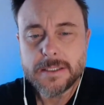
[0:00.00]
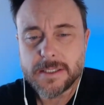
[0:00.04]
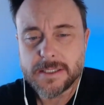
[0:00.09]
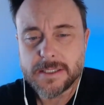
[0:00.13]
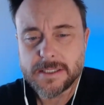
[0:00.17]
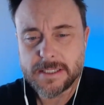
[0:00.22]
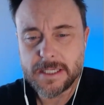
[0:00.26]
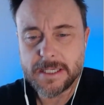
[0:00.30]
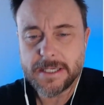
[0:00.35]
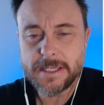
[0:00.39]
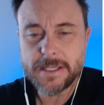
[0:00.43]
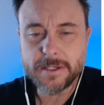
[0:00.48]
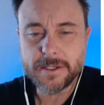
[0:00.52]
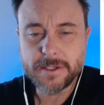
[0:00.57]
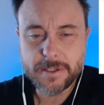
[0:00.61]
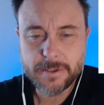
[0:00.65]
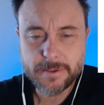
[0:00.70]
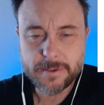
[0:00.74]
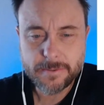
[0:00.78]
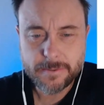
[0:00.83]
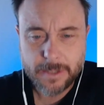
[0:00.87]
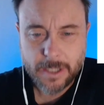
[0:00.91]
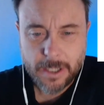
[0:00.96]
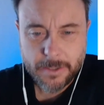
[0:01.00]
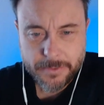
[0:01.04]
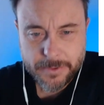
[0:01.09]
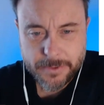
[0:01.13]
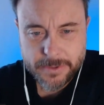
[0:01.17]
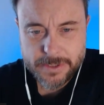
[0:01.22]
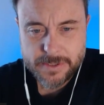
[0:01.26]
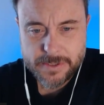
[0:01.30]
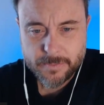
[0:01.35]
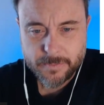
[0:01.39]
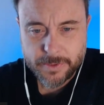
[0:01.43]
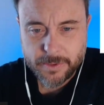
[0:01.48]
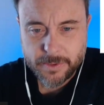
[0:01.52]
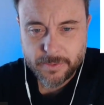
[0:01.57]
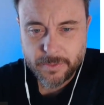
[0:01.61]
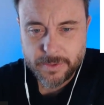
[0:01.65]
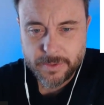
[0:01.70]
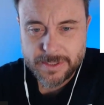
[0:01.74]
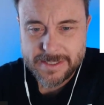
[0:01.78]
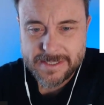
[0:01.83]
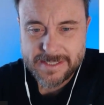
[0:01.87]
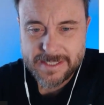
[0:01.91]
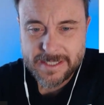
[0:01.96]
The study authors
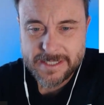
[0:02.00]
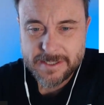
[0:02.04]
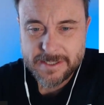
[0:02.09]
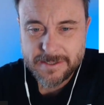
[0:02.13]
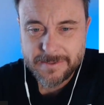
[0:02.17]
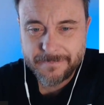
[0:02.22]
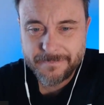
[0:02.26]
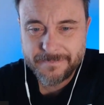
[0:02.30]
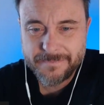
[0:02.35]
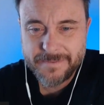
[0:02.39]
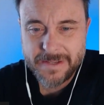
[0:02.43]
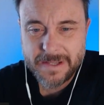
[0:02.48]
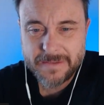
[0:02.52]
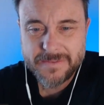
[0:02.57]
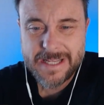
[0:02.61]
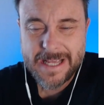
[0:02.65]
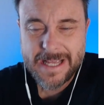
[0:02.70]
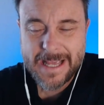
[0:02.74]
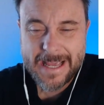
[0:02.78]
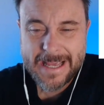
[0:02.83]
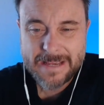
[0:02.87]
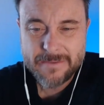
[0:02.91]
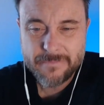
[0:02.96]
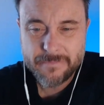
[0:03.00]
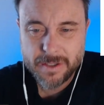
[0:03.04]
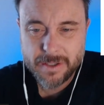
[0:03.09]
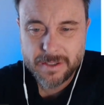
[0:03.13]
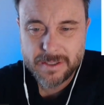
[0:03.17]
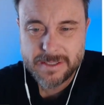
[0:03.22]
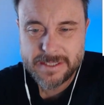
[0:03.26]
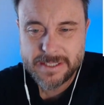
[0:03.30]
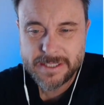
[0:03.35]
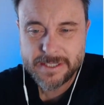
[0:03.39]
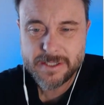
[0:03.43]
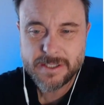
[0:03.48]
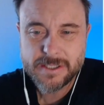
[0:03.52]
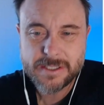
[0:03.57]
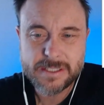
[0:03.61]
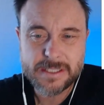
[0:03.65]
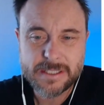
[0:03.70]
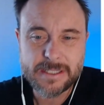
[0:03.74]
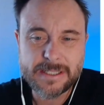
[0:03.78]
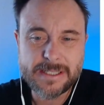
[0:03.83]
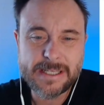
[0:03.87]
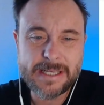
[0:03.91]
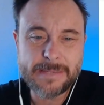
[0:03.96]
recruited 658 volunteers
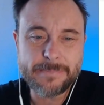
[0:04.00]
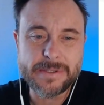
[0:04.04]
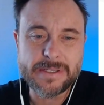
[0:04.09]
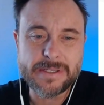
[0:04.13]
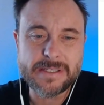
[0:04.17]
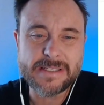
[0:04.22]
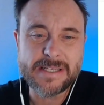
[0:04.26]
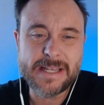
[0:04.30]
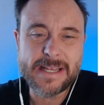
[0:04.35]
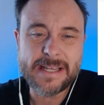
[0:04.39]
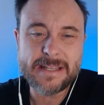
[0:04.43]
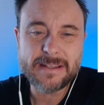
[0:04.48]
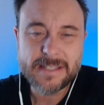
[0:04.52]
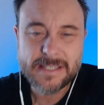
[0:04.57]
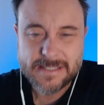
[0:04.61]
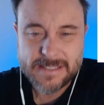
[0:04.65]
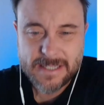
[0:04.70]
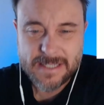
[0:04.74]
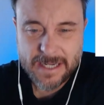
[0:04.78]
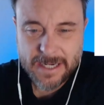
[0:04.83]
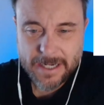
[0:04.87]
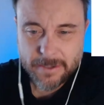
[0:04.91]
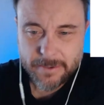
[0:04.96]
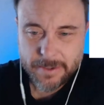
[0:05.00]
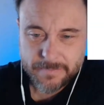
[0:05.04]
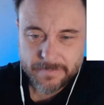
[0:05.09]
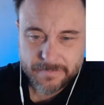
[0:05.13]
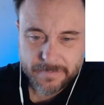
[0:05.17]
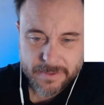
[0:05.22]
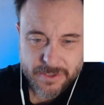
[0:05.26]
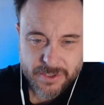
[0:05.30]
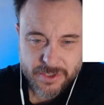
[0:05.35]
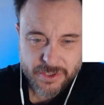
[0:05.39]
to keep a daily diary for